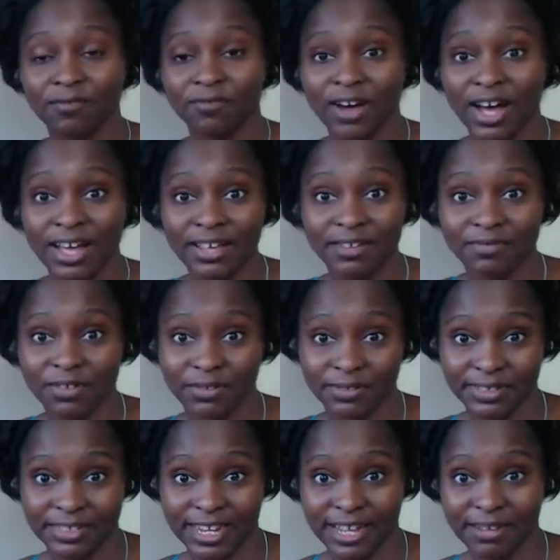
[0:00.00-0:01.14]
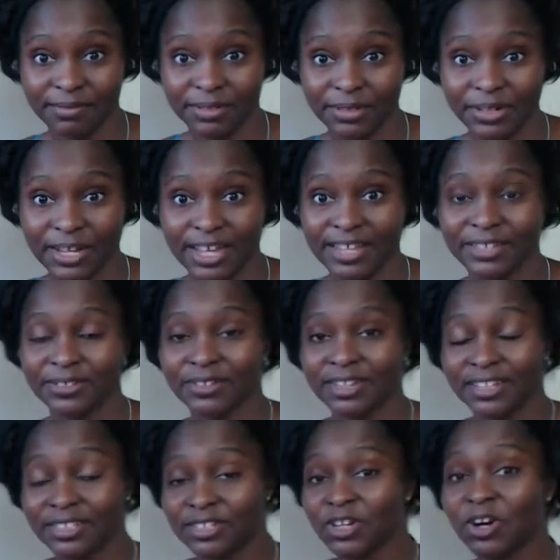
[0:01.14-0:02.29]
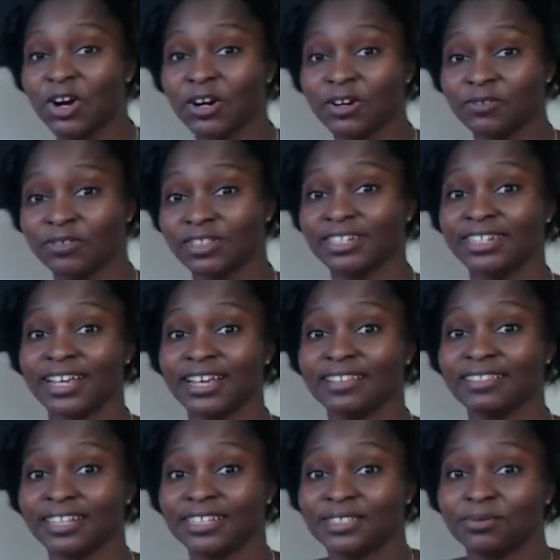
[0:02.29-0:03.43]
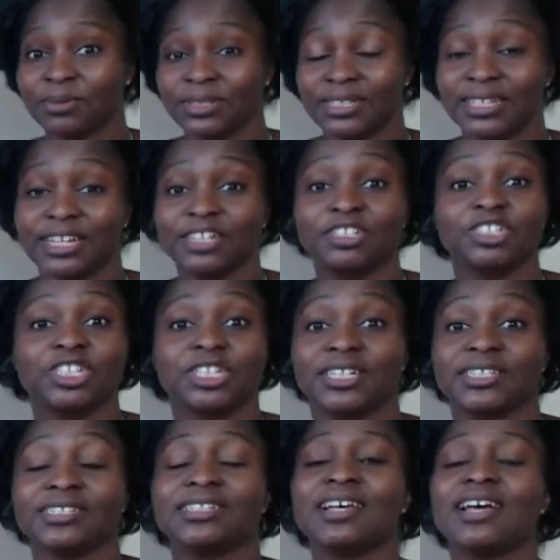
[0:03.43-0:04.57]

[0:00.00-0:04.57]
five of staves okay so that's the card for the day that's what the energy is